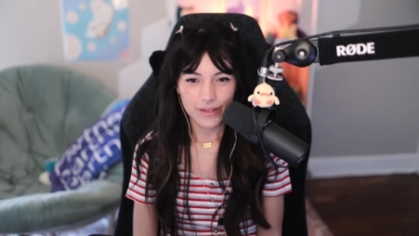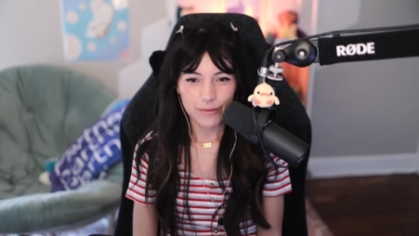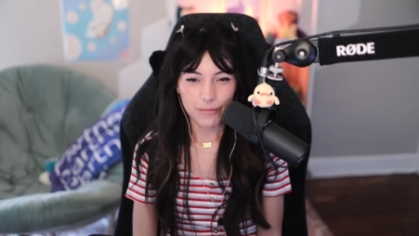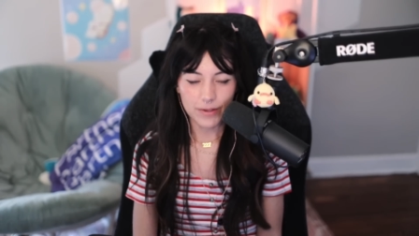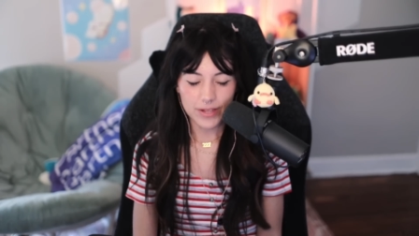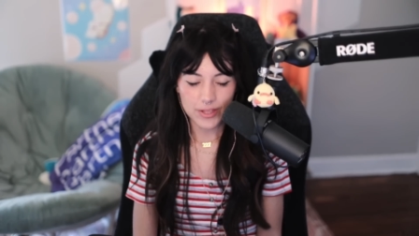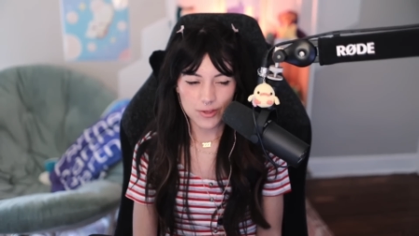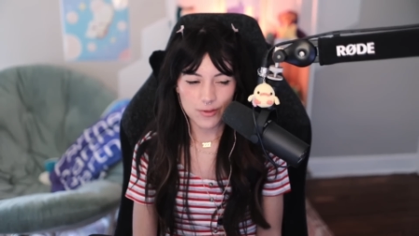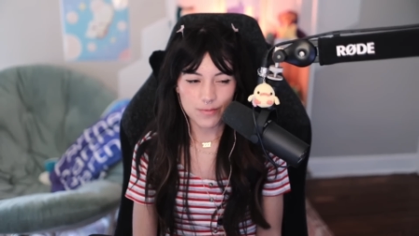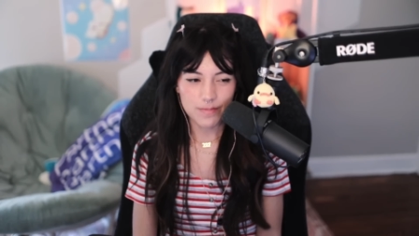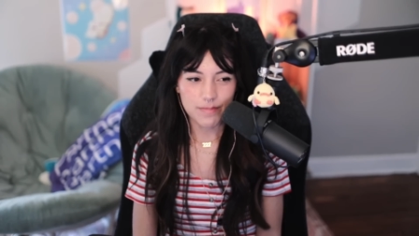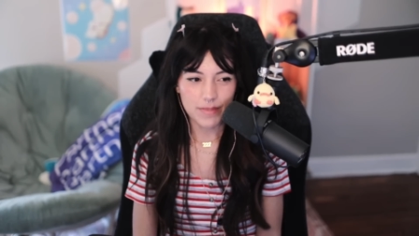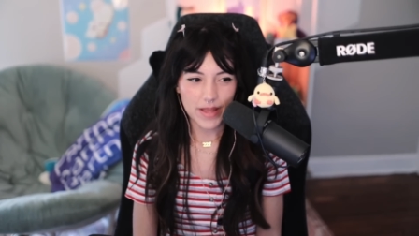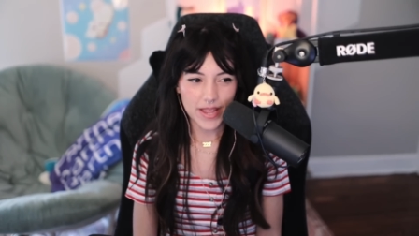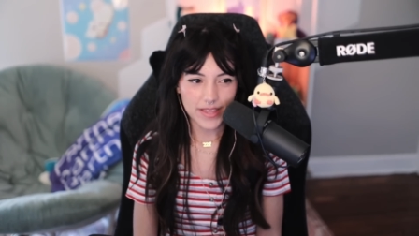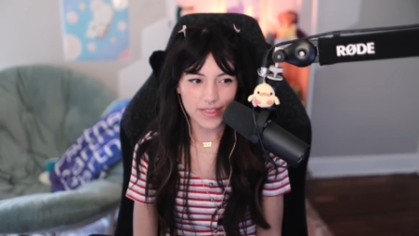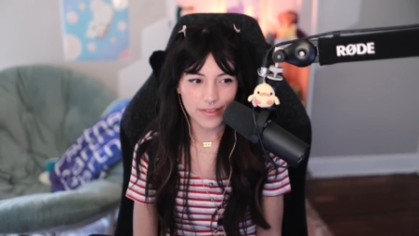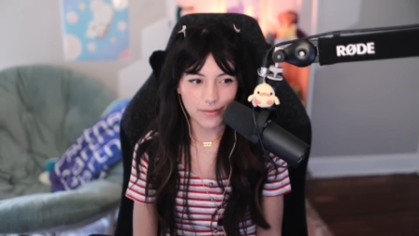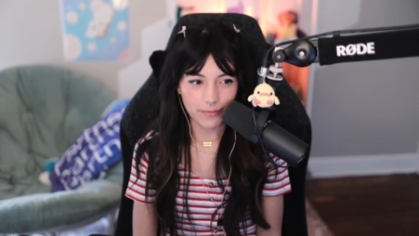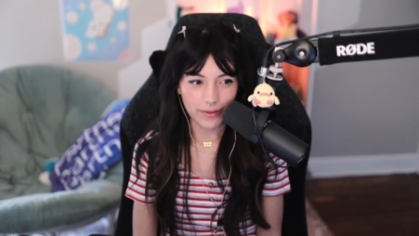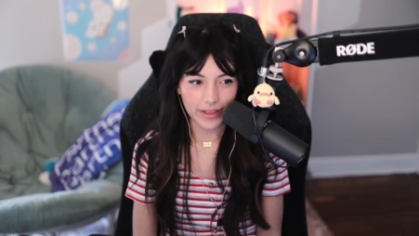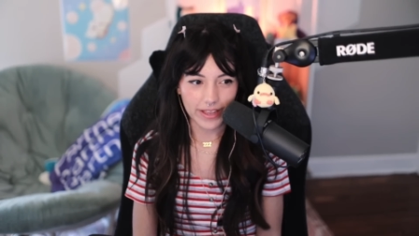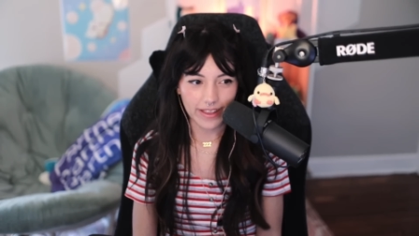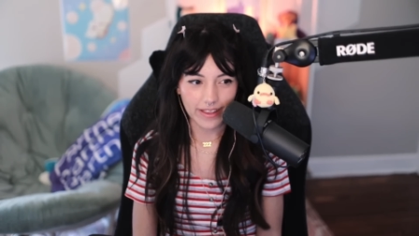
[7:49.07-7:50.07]
Which, by
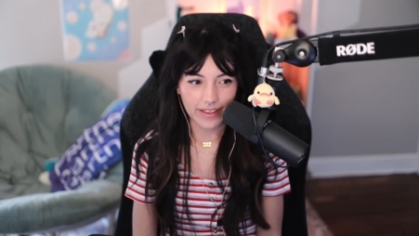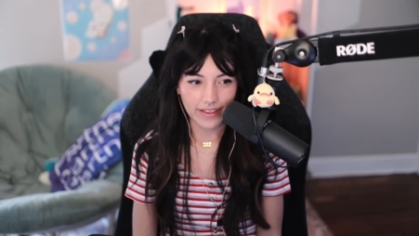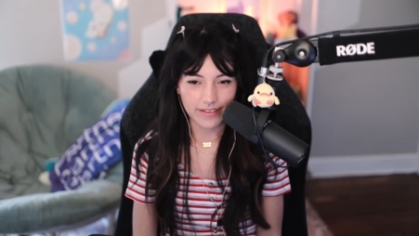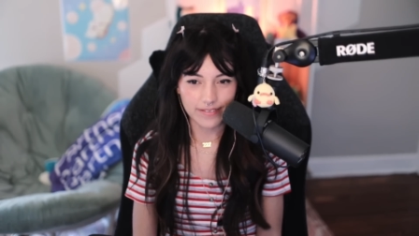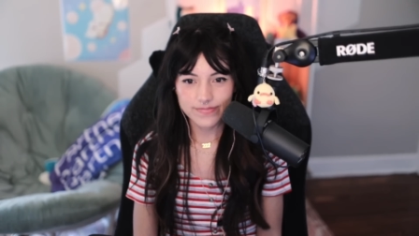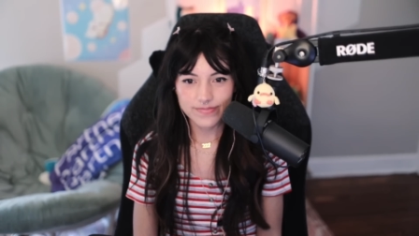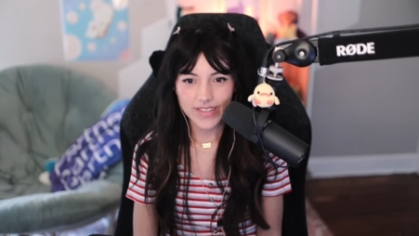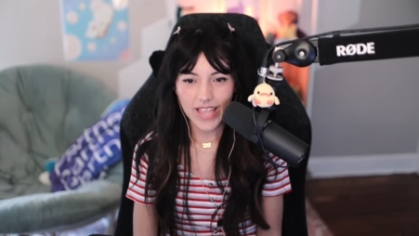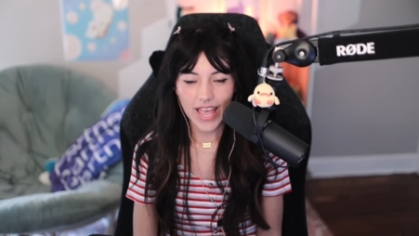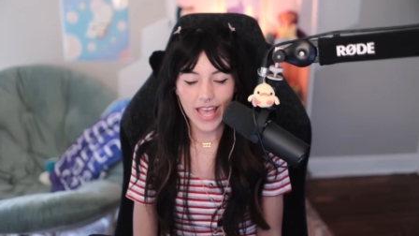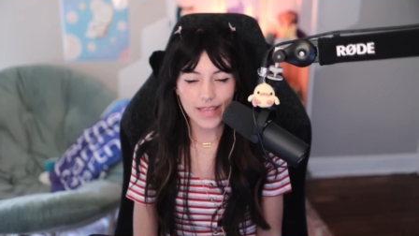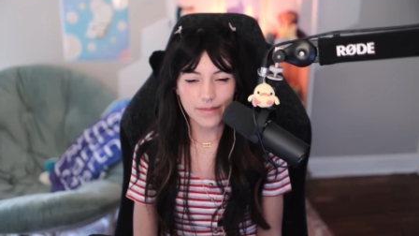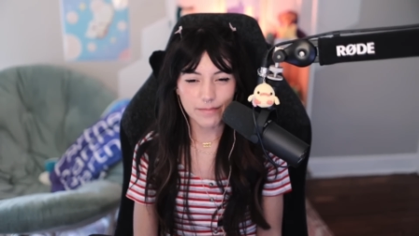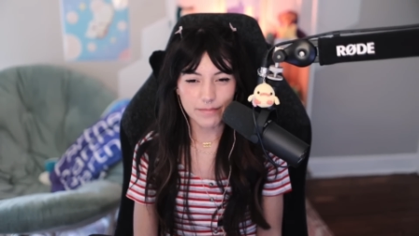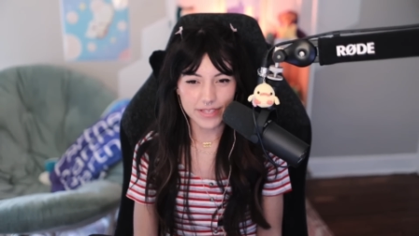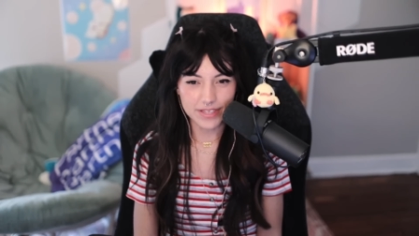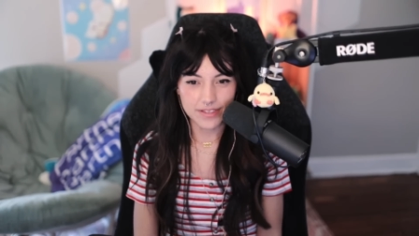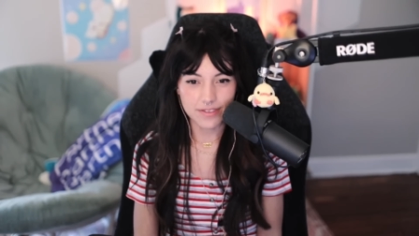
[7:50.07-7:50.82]
the way, I miss